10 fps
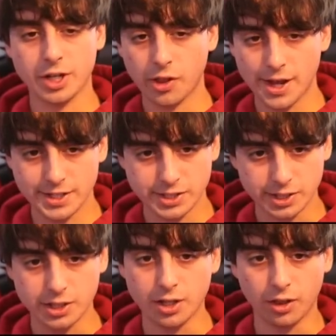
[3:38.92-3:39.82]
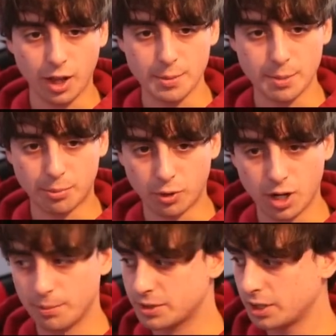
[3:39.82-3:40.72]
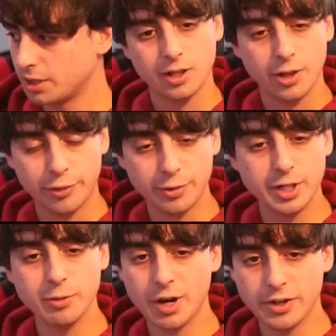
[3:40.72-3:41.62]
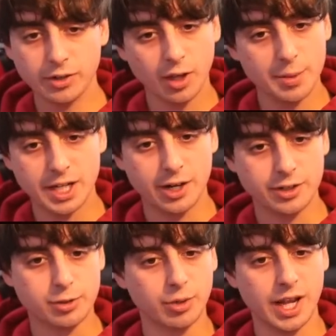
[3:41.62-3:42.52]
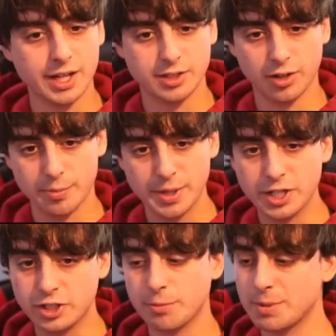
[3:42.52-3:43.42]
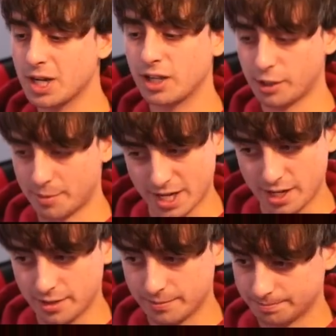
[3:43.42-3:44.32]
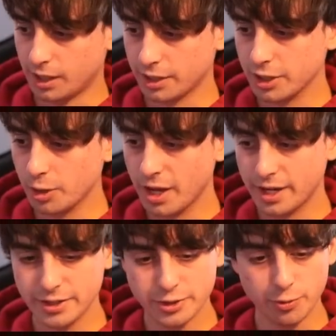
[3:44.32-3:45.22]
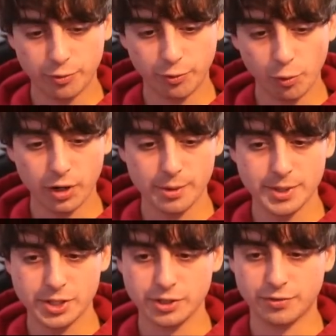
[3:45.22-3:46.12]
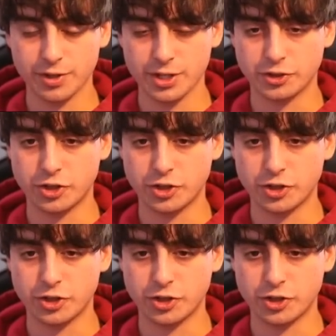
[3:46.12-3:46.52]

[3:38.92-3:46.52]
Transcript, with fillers: a classic lemon prompt 3D render lemon character relaxing on the beach sipping on lemonade. I'm going to go ahead and do four images for this